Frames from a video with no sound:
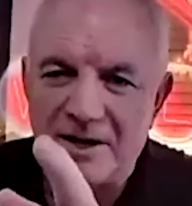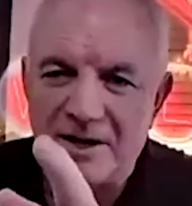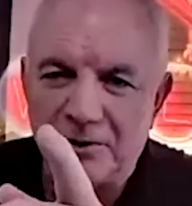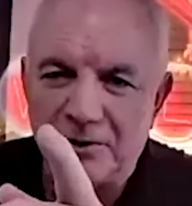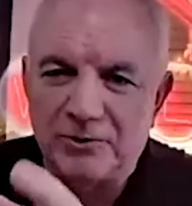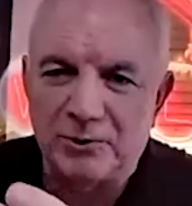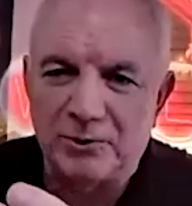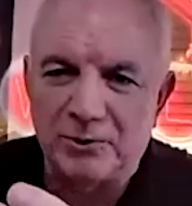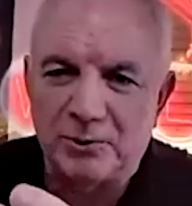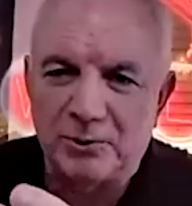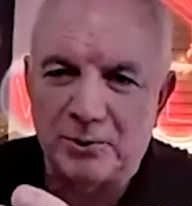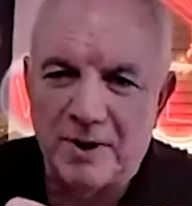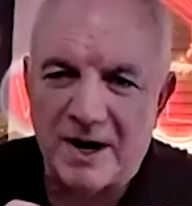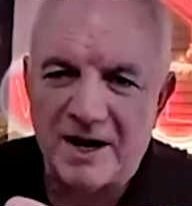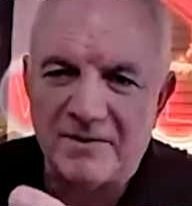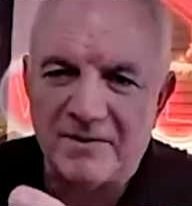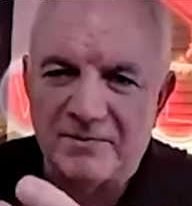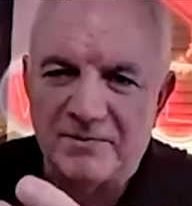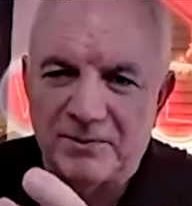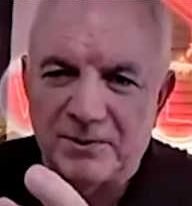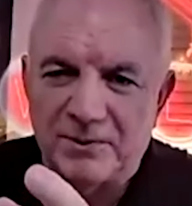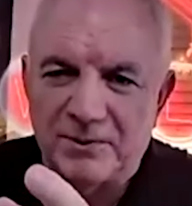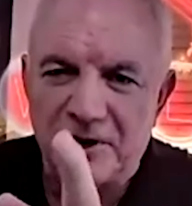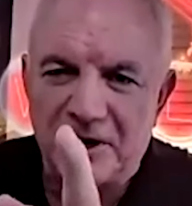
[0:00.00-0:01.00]
I use a
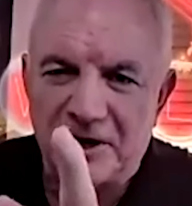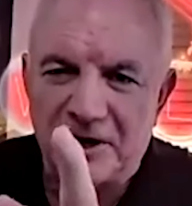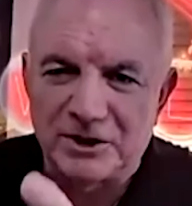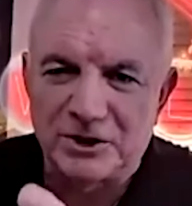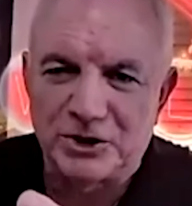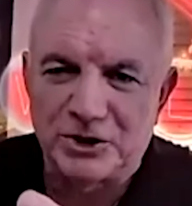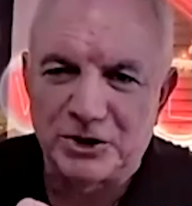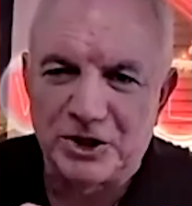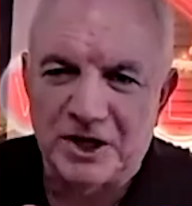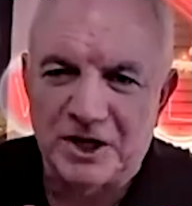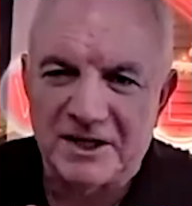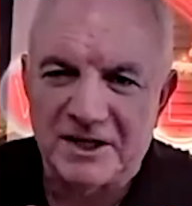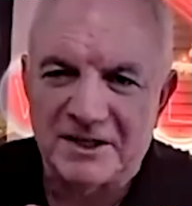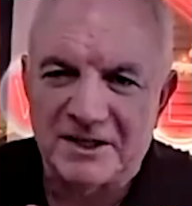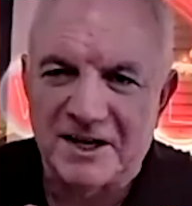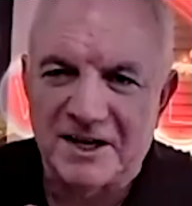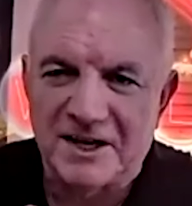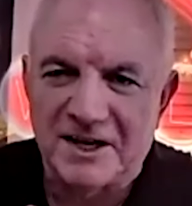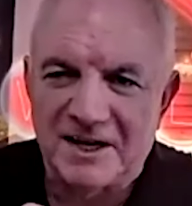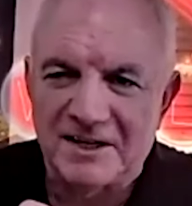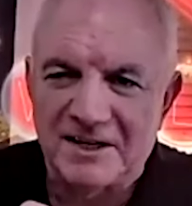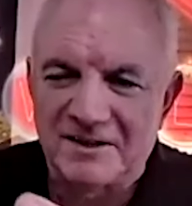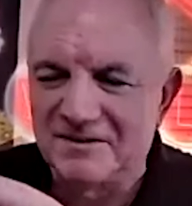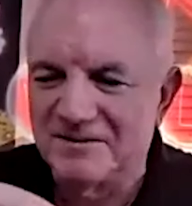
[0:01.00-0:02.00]
rifle, not a
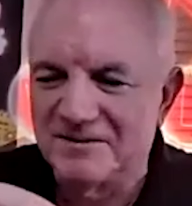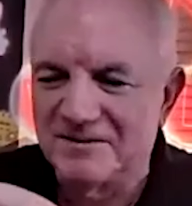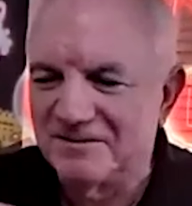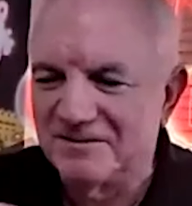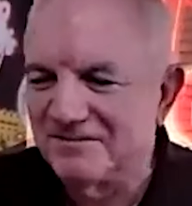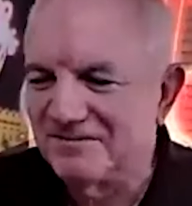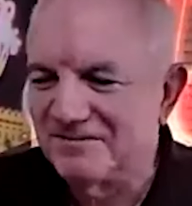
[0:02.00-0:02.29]
shotgun.